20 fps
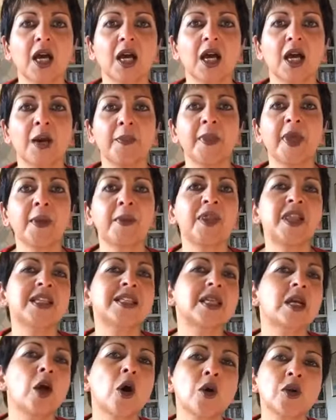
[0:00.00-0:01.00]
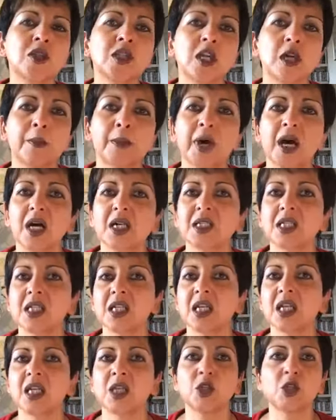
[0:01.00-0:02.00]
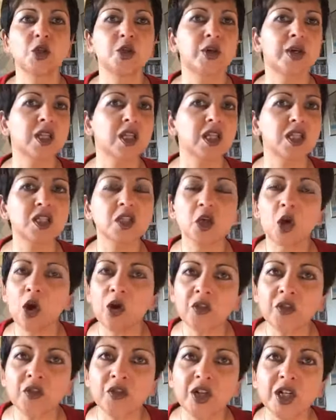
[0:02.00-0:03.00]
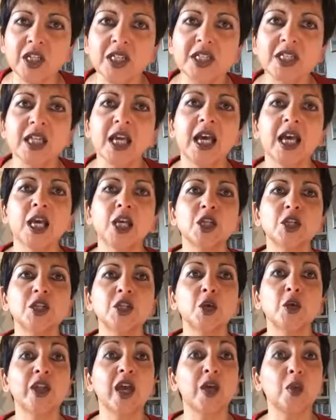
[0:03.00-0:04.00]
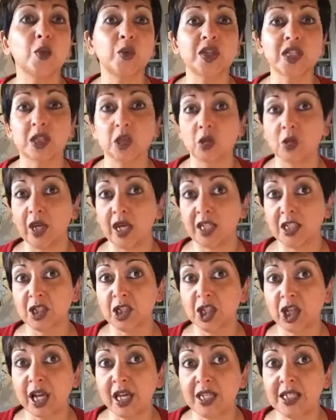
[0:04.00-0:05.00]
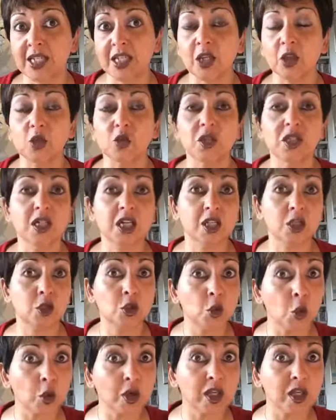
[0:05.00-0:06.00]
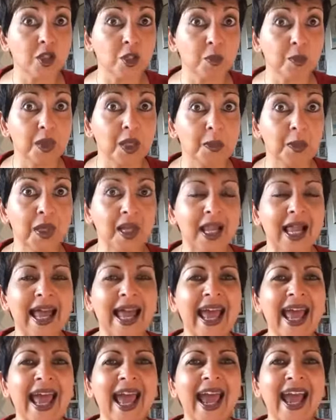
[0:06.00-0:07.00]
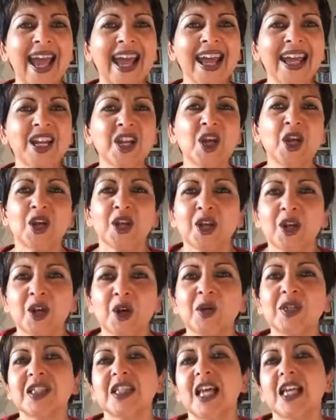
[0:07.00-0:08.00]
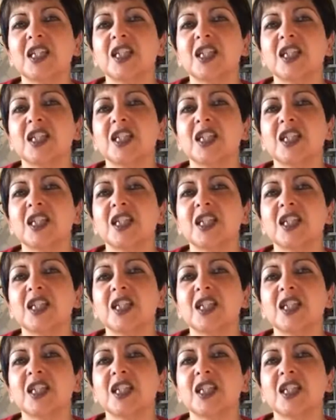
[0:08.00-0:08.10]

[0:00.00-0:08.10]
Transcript: Maybe there's a cocktail party during this conference. So then you get chatting, you start talking to people, and it's that